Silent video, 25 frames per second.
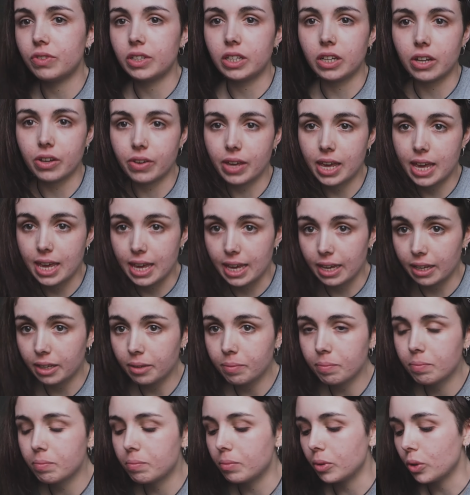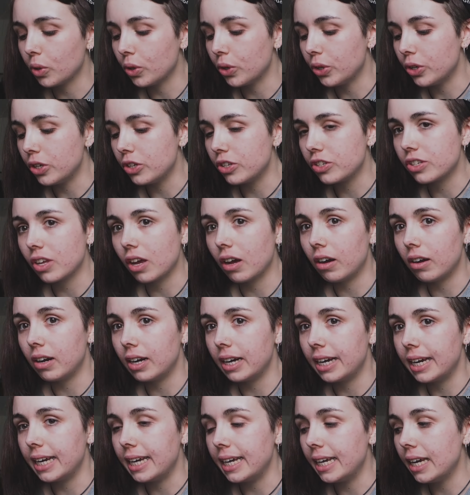video here because
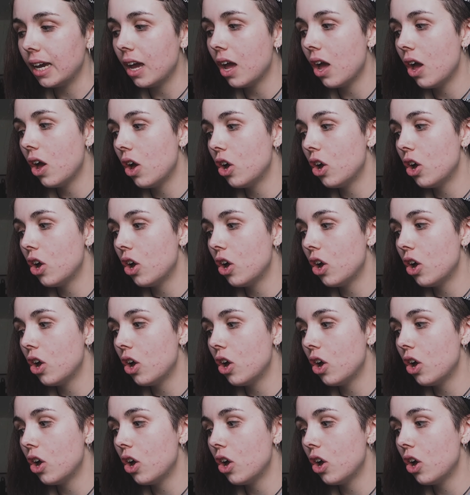I